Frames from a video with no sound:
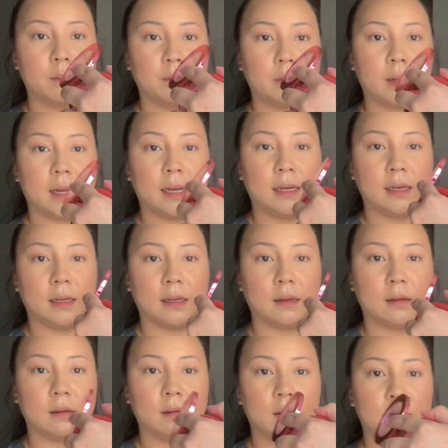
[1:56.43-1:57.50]

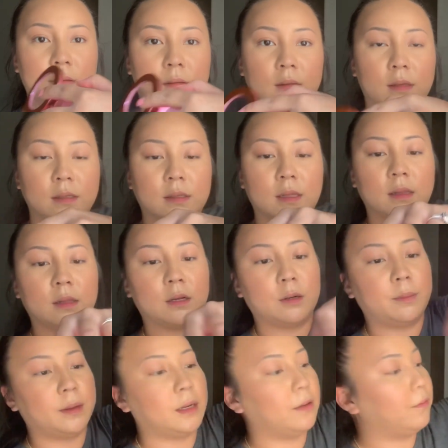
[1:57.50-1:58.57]
Blinding. There's a little
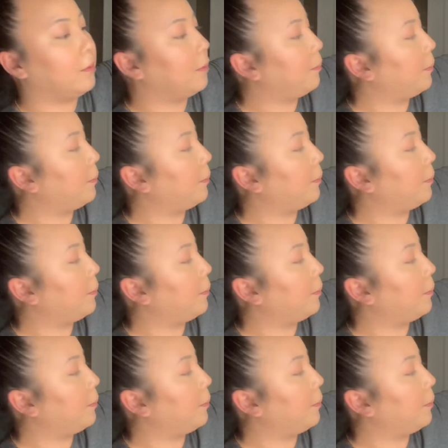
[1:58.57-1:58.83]
bit of a